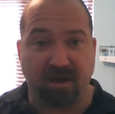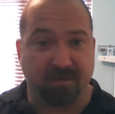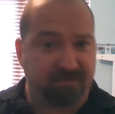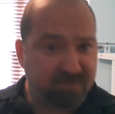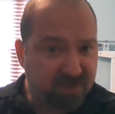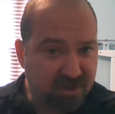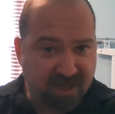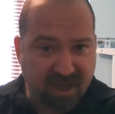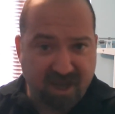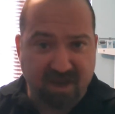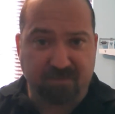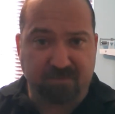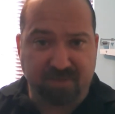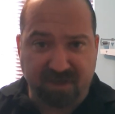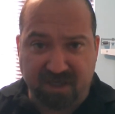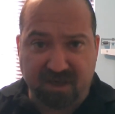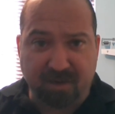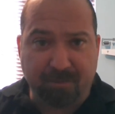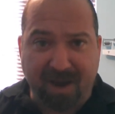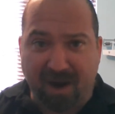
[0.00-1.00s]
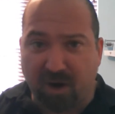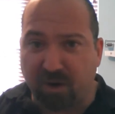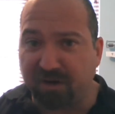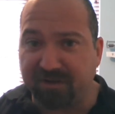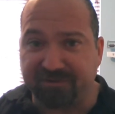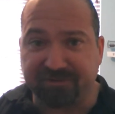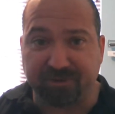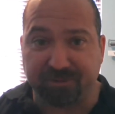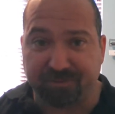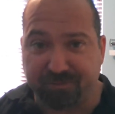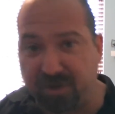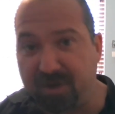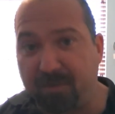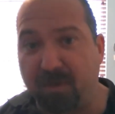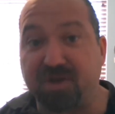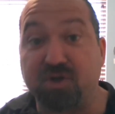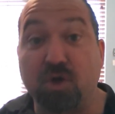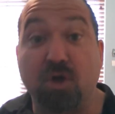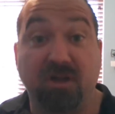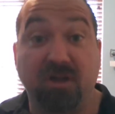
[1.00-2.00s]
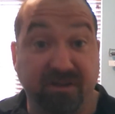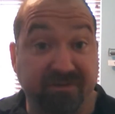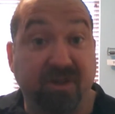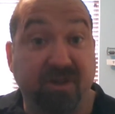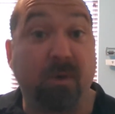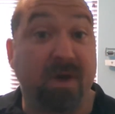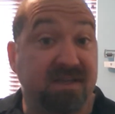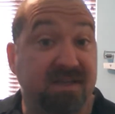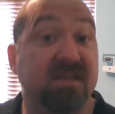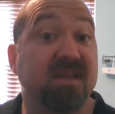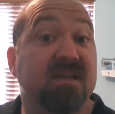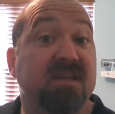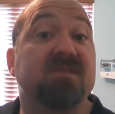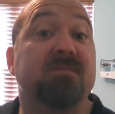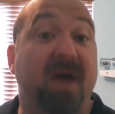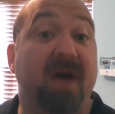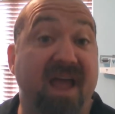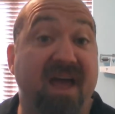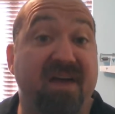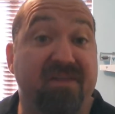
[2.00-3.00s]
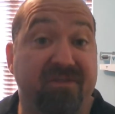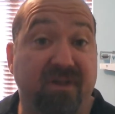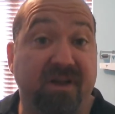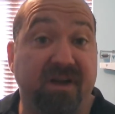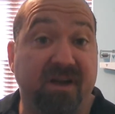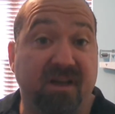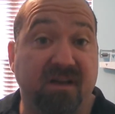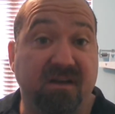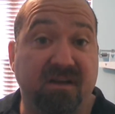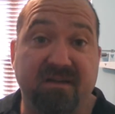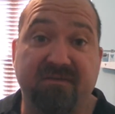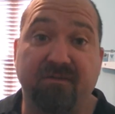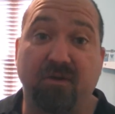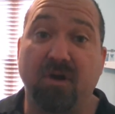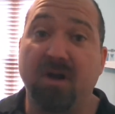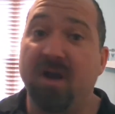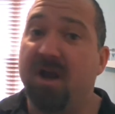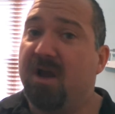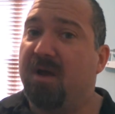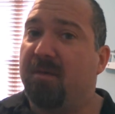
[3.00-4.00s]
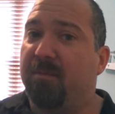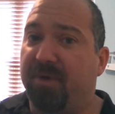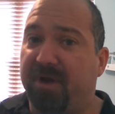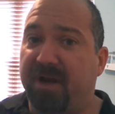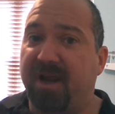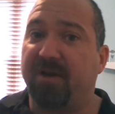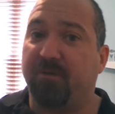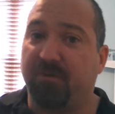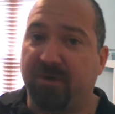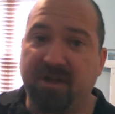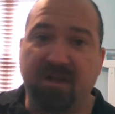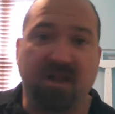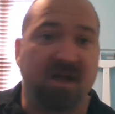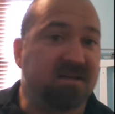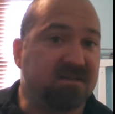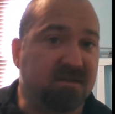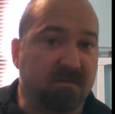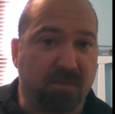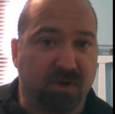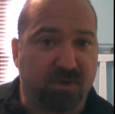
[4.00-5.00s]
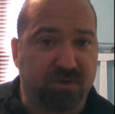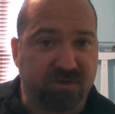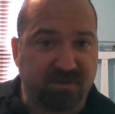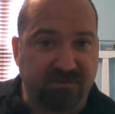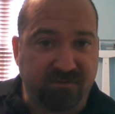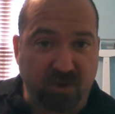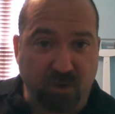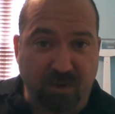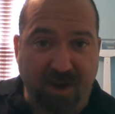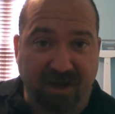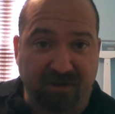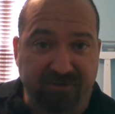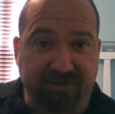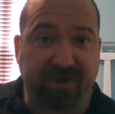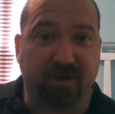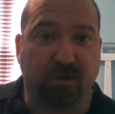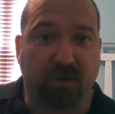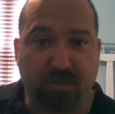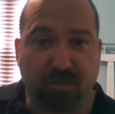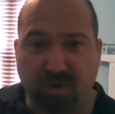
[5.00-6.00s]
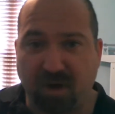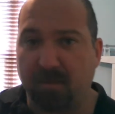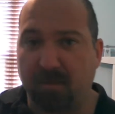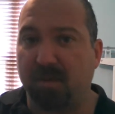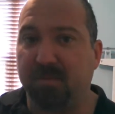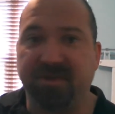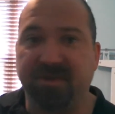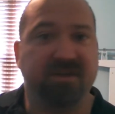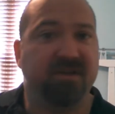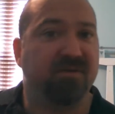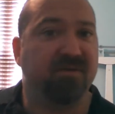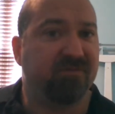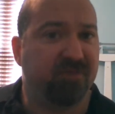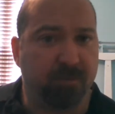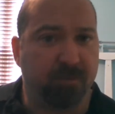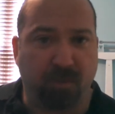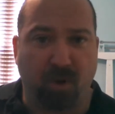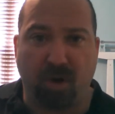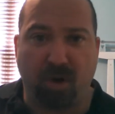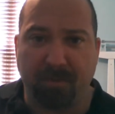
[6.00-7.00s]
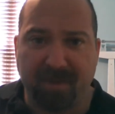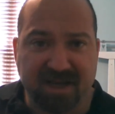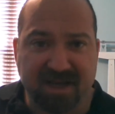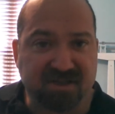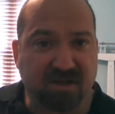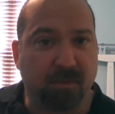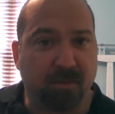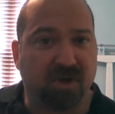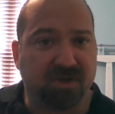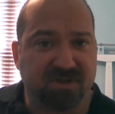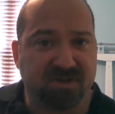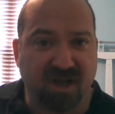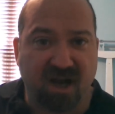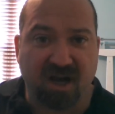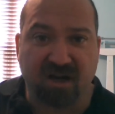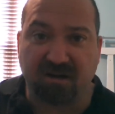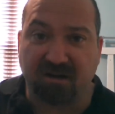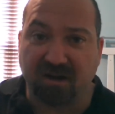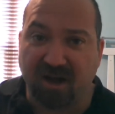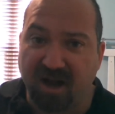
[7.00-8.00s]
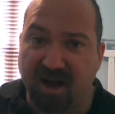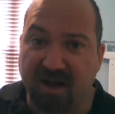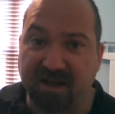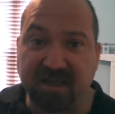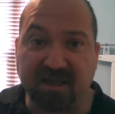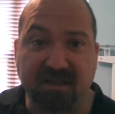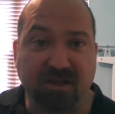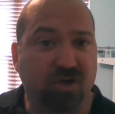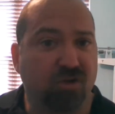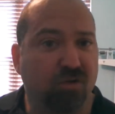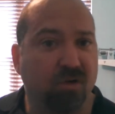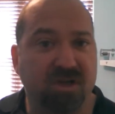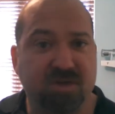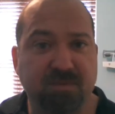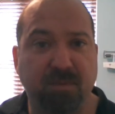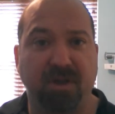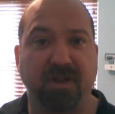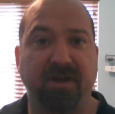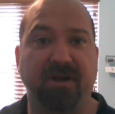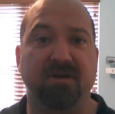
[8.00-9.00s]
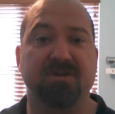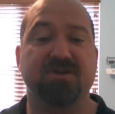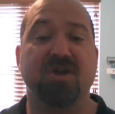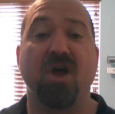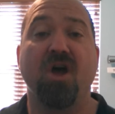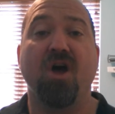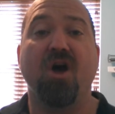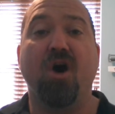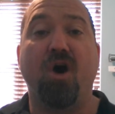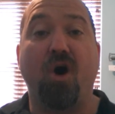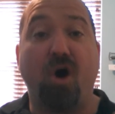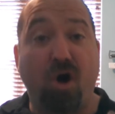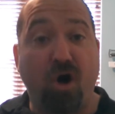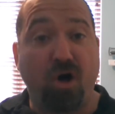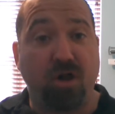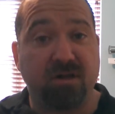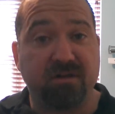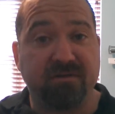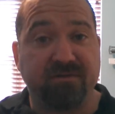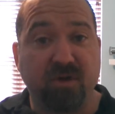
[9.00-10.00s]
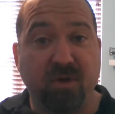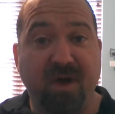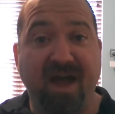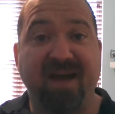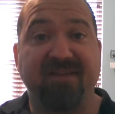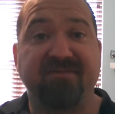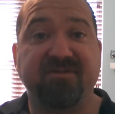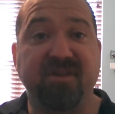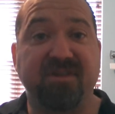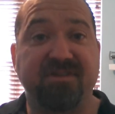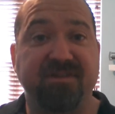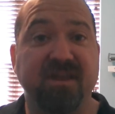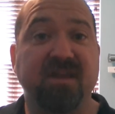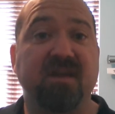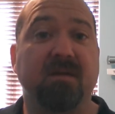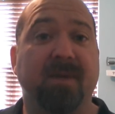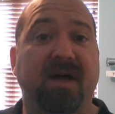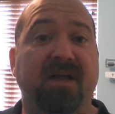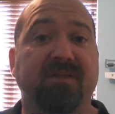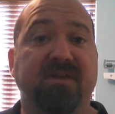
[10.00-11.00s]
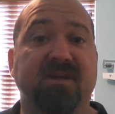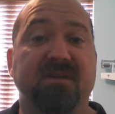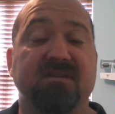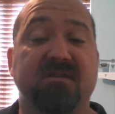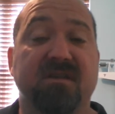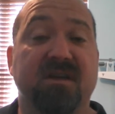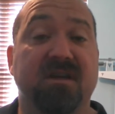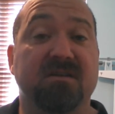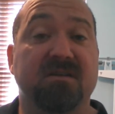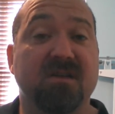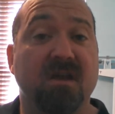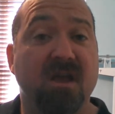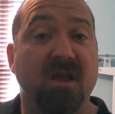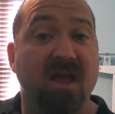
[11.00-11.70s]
Again, being a powerlifter, pretty much lifting weights is my athletic endeavor. But I realize that most of you out there are probably football, basketball, soccer, hockey, lacrosse players. All of you have to think about these things.